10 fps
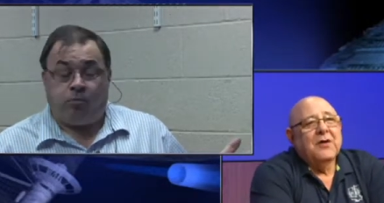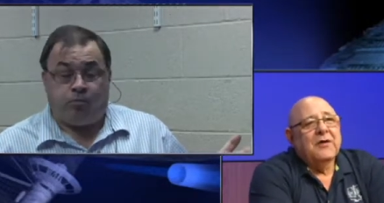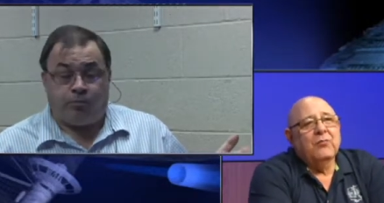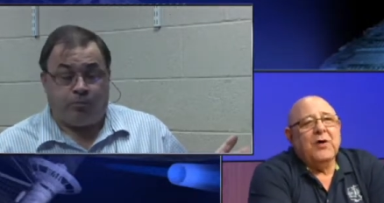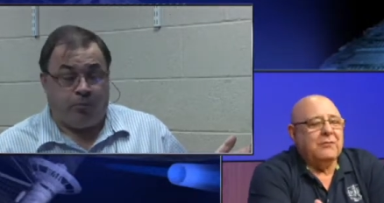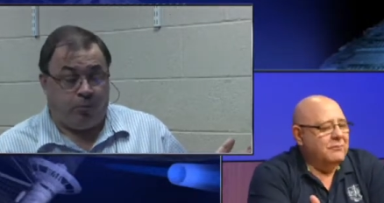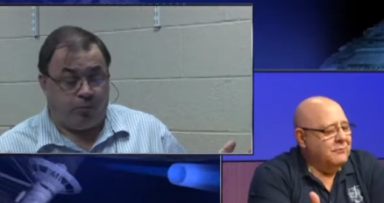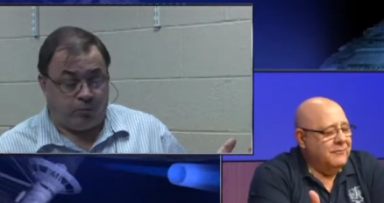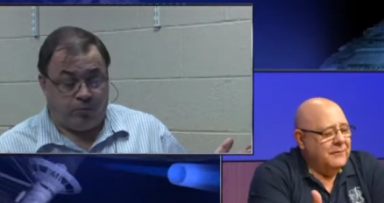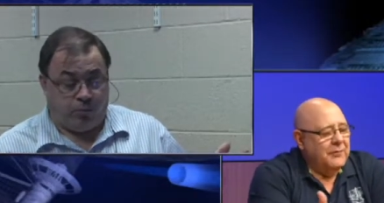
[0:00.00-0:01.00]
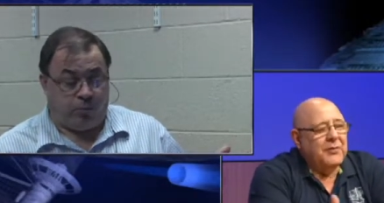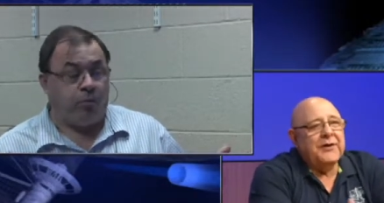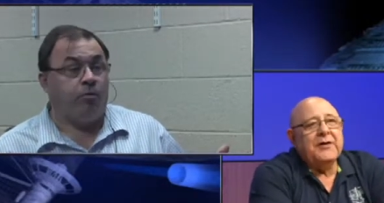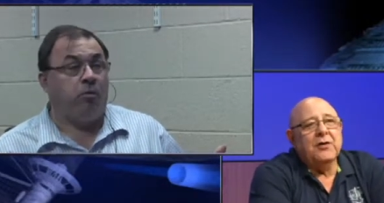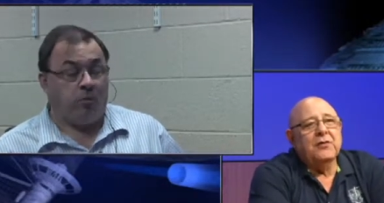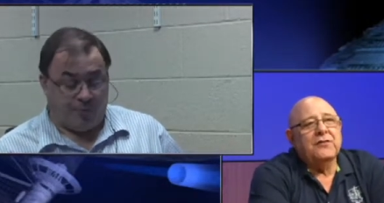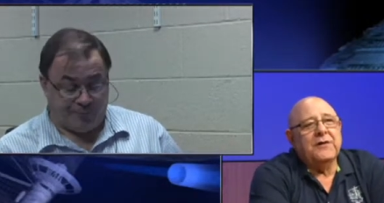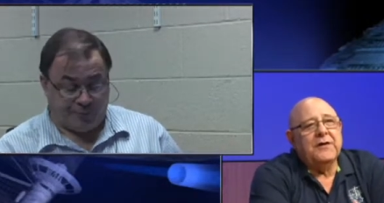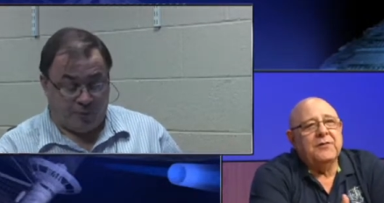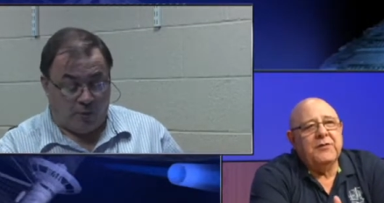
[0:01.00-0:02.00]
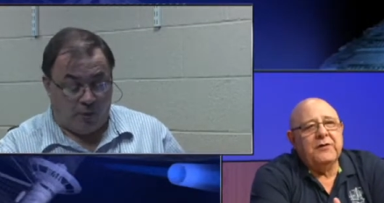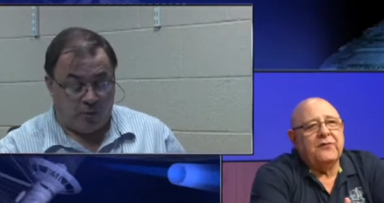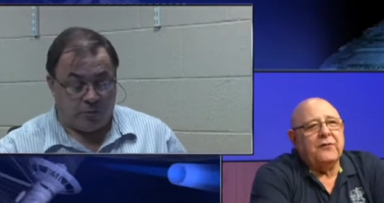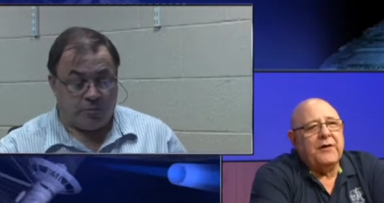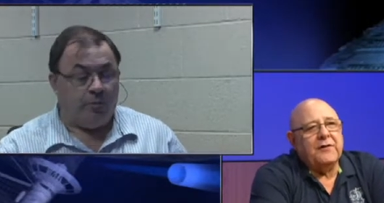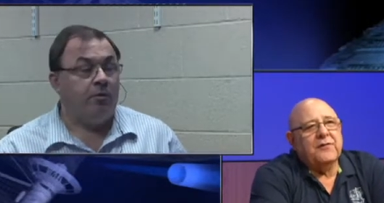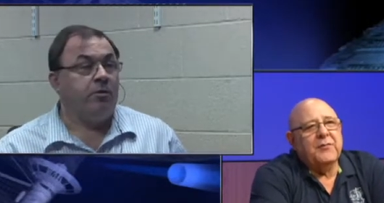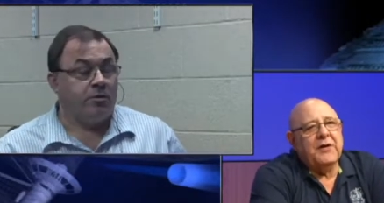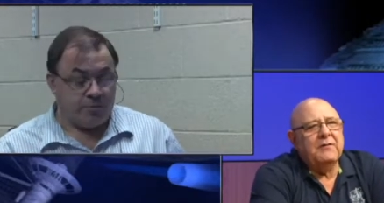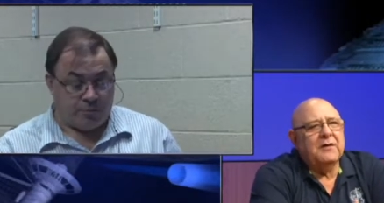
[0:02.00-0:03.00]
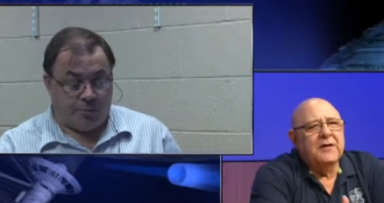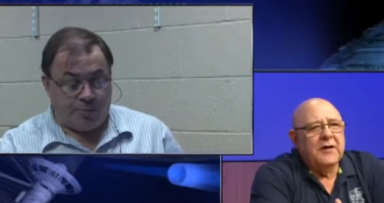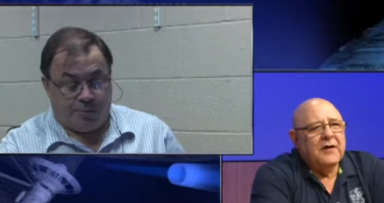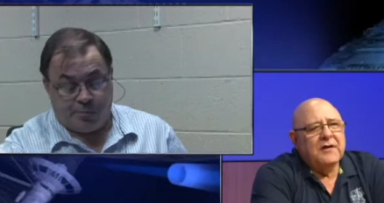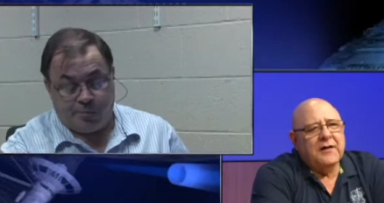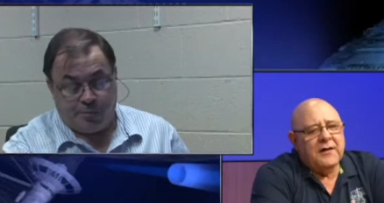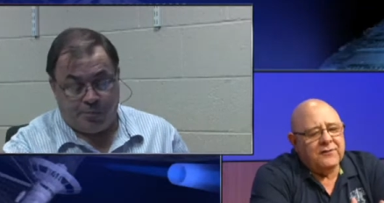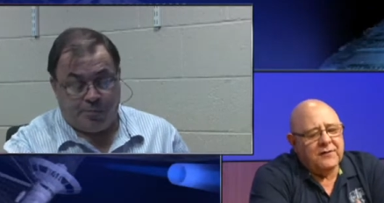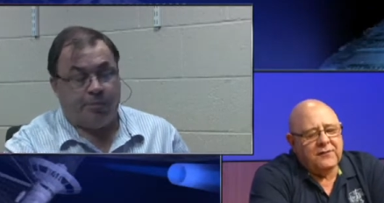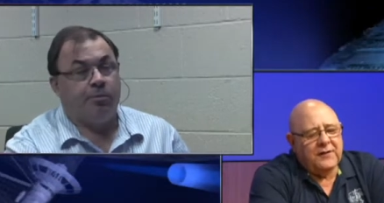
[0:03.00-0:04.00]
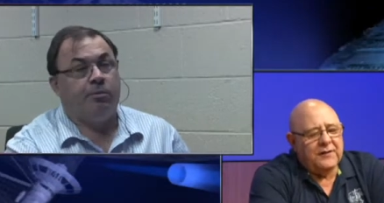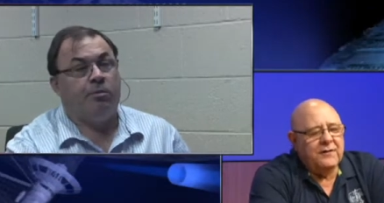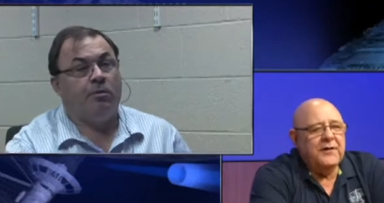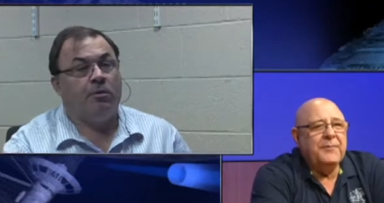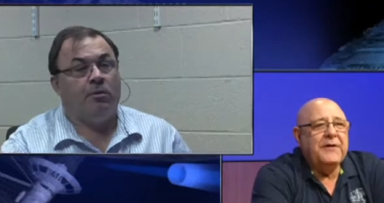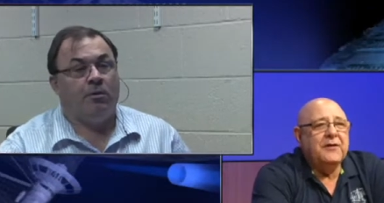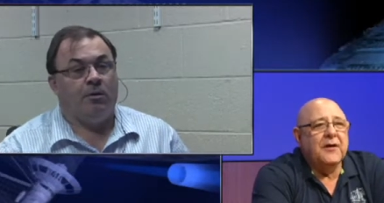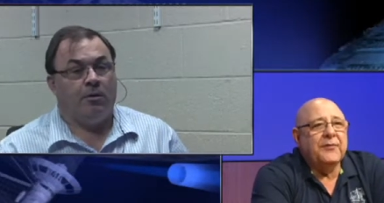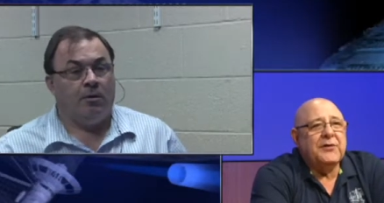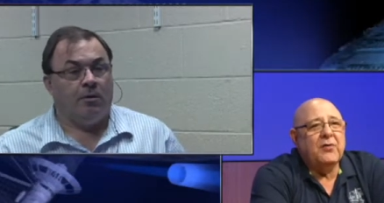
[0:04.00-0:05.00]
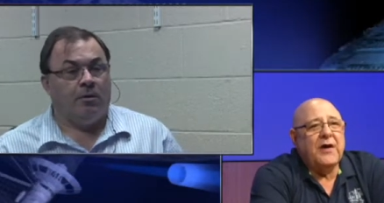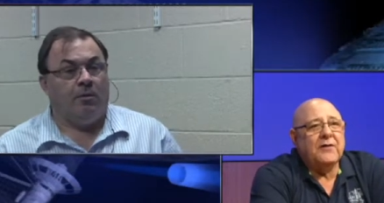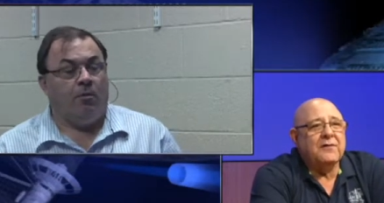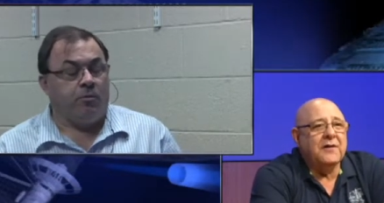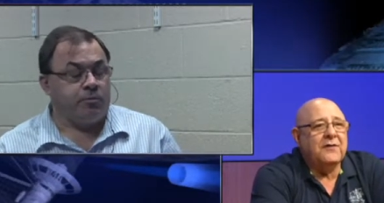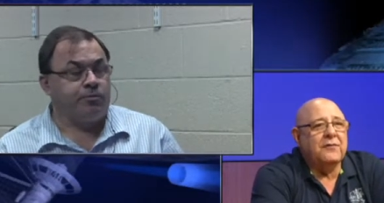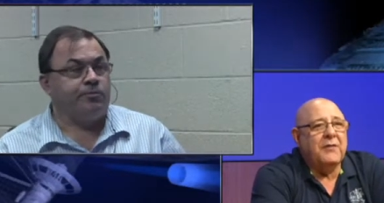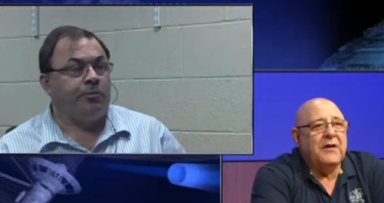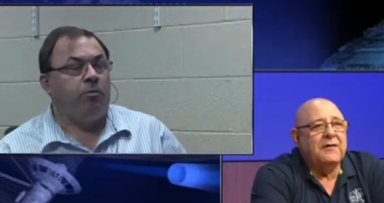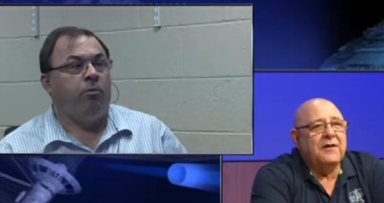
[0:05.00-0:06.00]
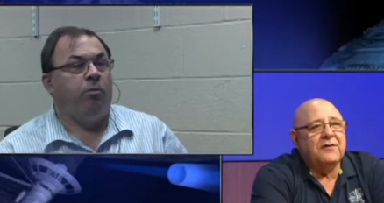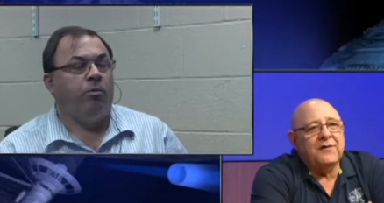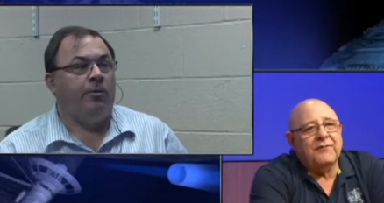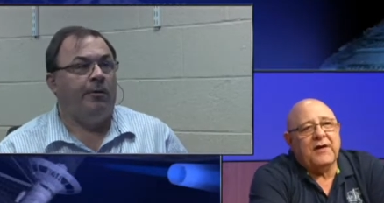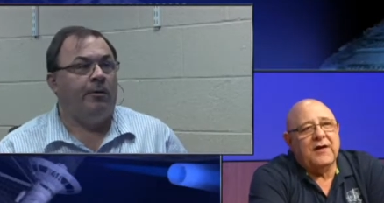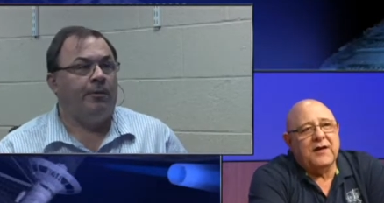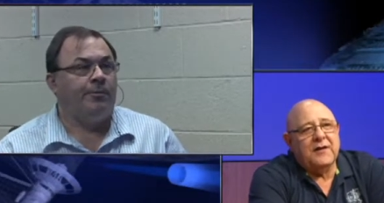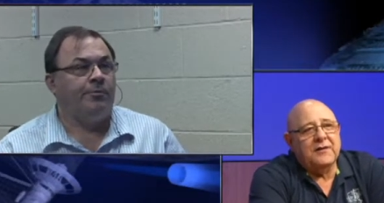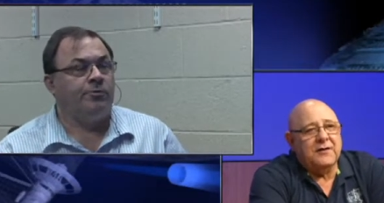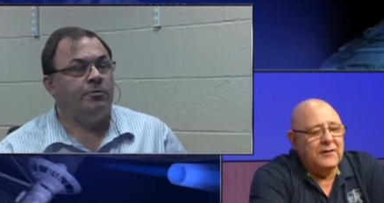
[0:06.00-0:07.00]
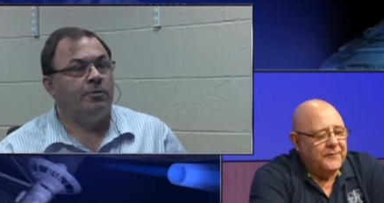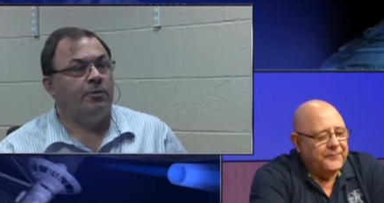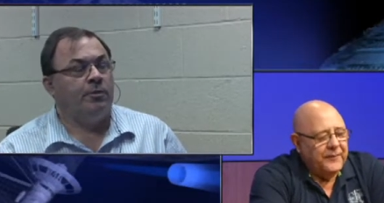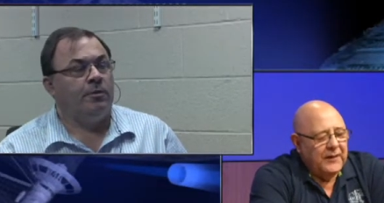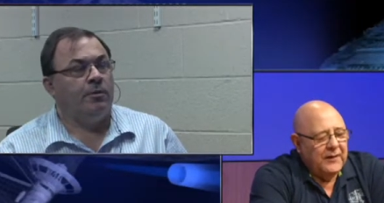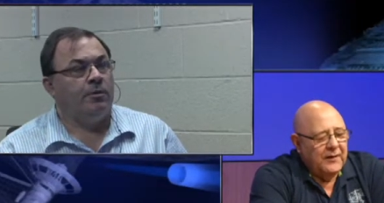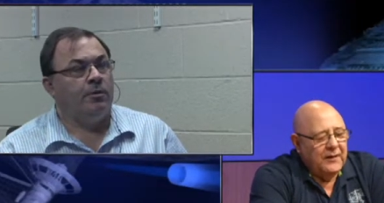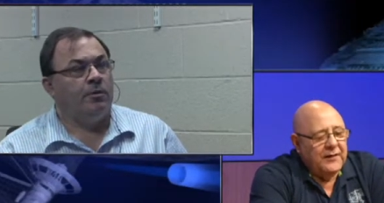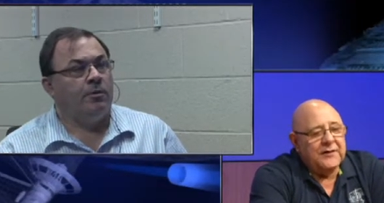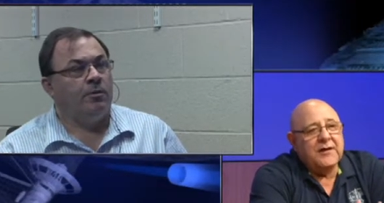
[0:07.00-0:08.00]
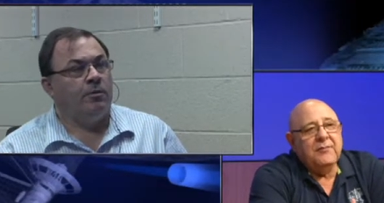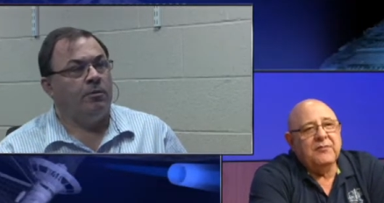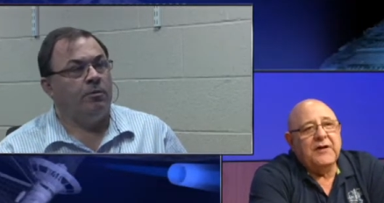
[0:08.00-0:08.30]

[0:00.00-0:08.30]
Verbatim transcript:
Speaker 1: Well, the money goes to the administrators. I mean, uh, like, as I said, DPW has less men than it's ever had, I think. Yet they, they